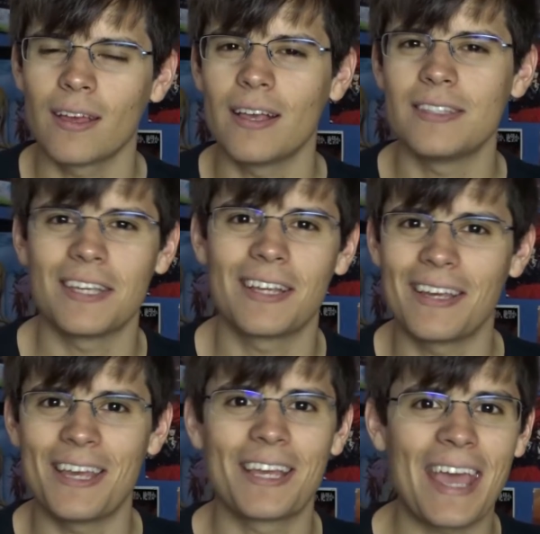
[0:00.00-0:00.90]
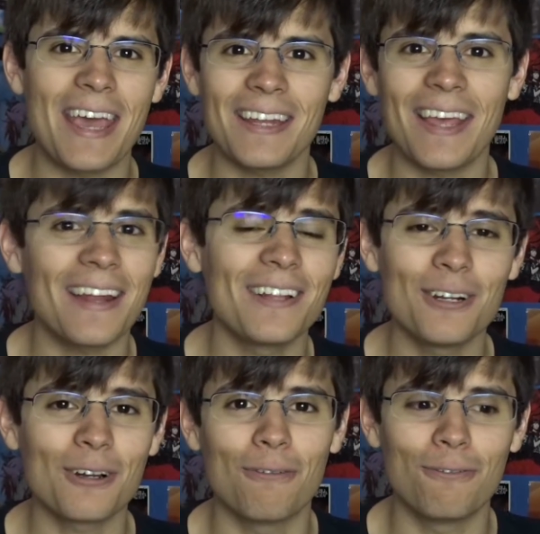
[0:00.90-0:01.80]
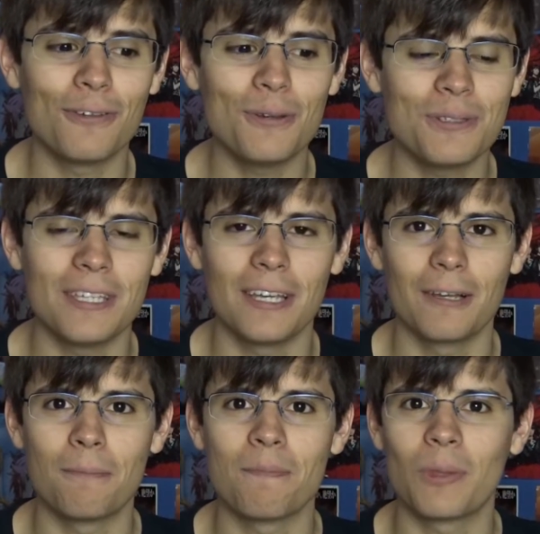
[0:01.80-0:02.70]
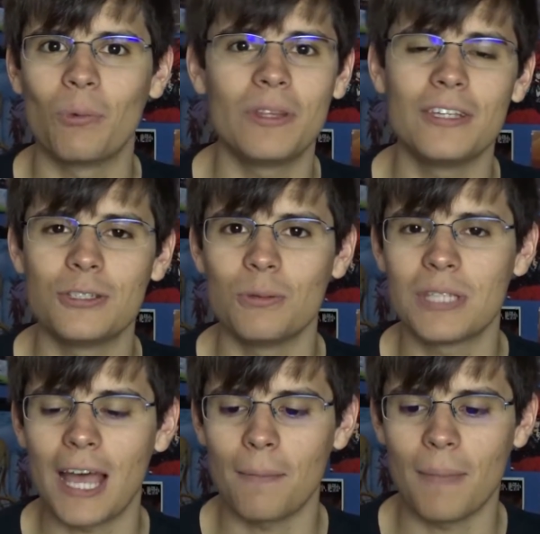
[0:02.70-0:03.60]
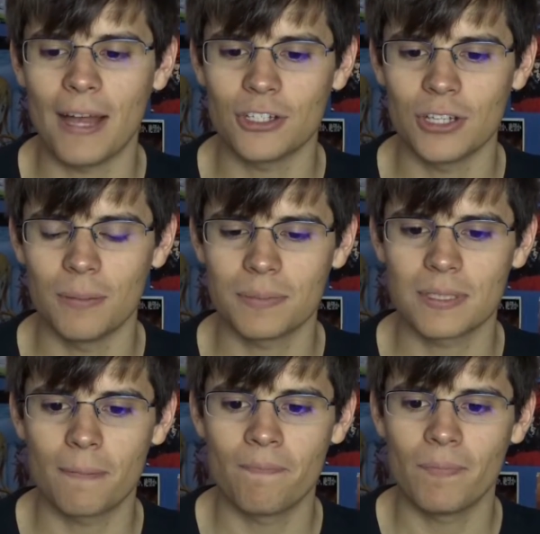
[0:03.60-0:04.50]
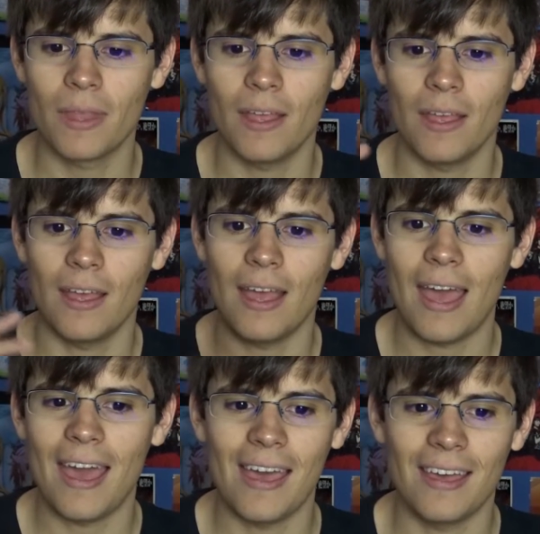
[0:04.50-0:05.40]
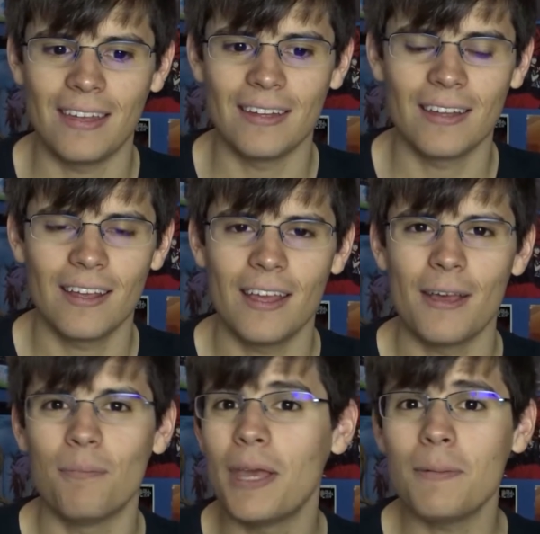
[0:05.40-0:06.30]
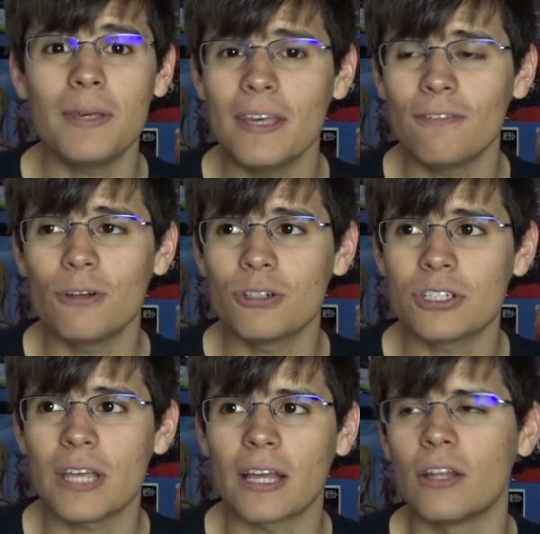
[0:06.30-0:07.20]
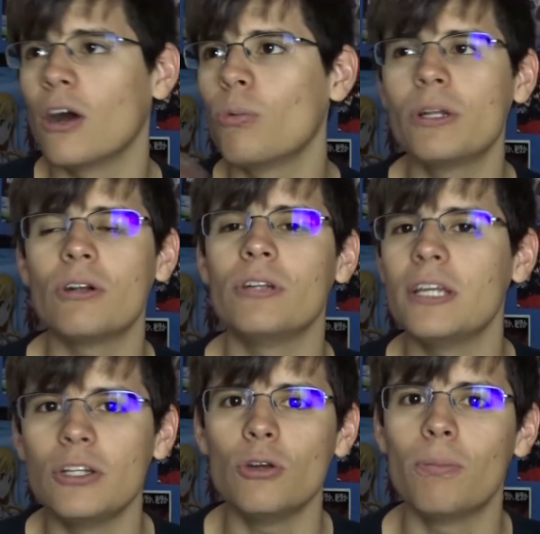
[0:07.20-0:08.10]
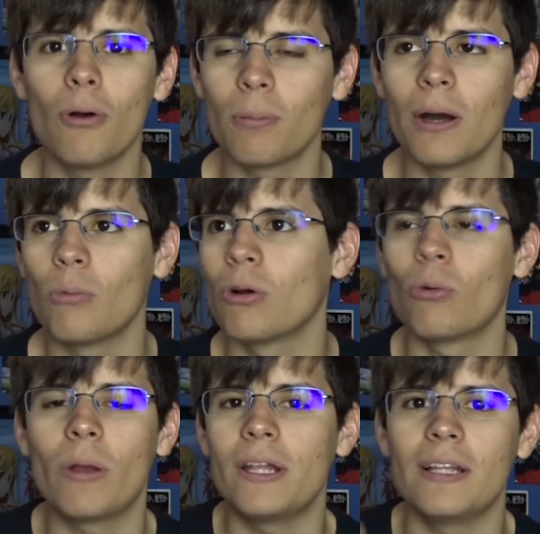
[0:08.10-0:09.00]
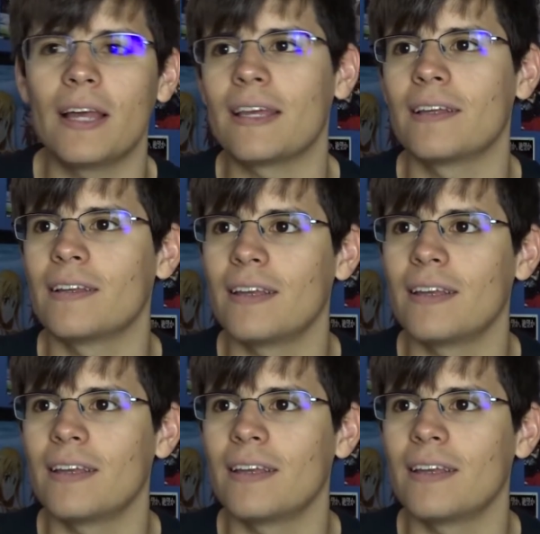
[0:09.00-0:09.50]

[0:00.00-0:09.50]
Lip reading: because it can get a little confusing with these new type matchups. And maybe if you're just like, no, we don't need new Pokemon, we're already like